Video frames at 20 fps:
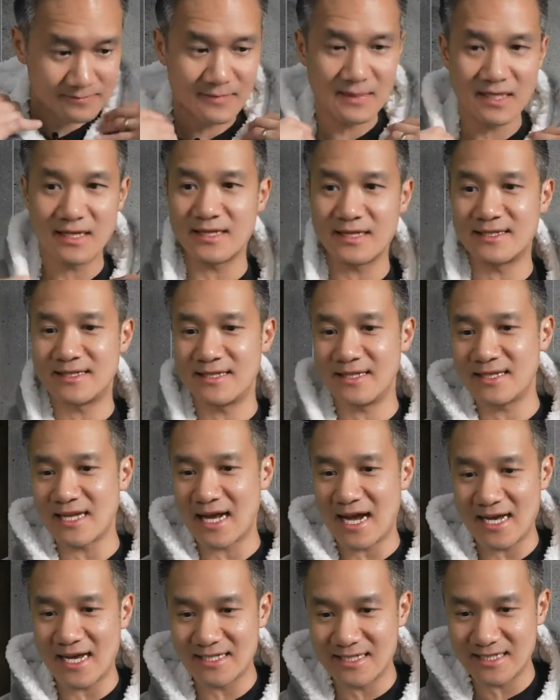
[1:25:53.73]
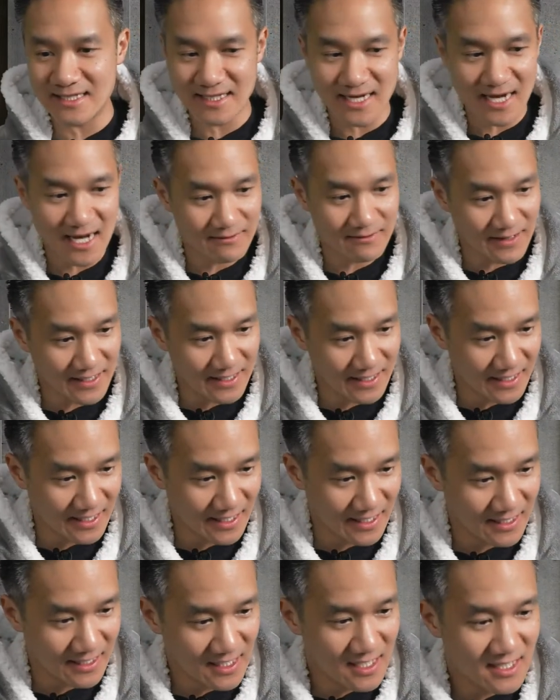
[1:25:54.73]
You can see the icy guy right
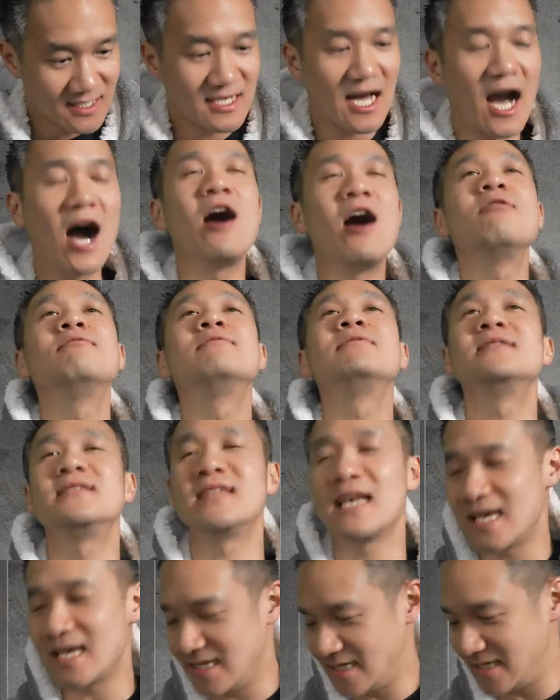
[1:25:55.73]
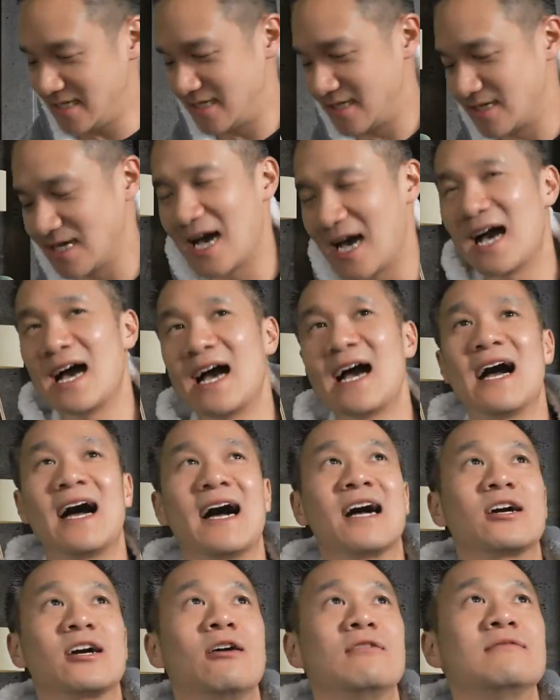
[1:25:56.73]
here. Cozy. Ah,
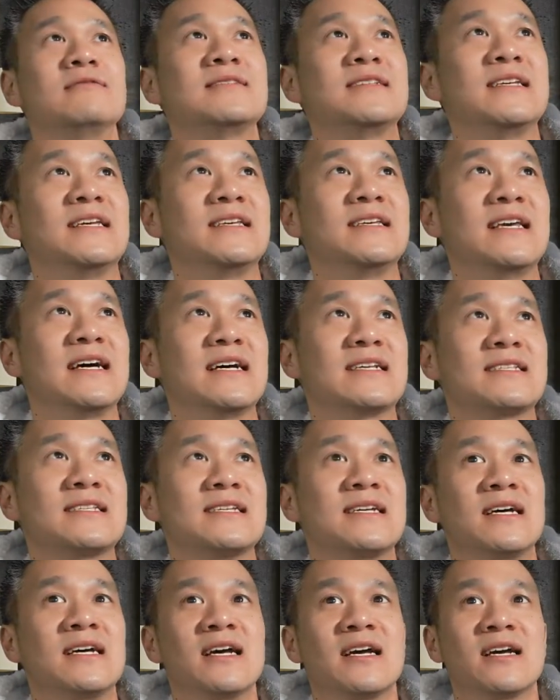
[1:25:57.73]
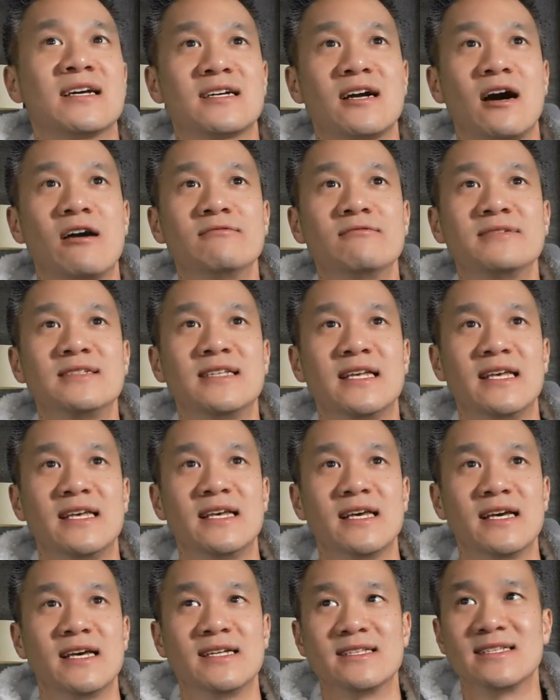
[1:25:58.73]
cozy. Yes, cozy.
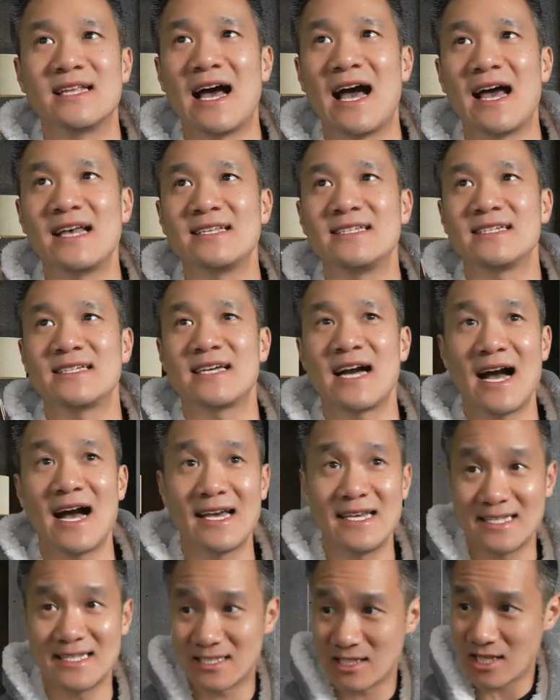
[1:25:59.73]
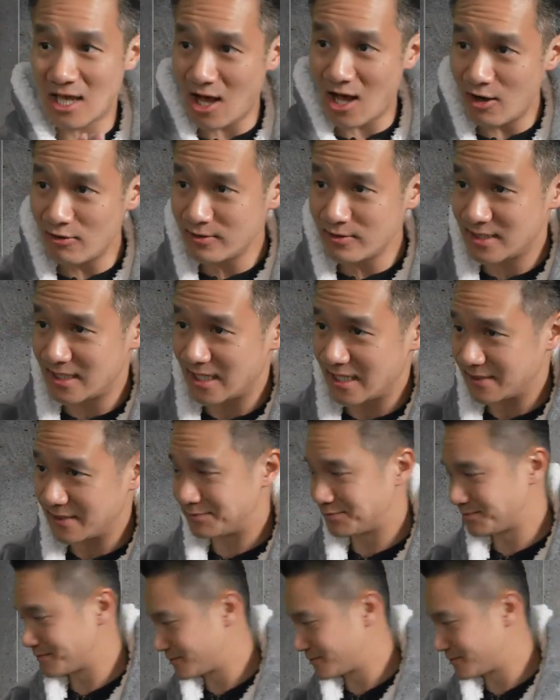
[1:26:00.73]
The icy guy is cozy.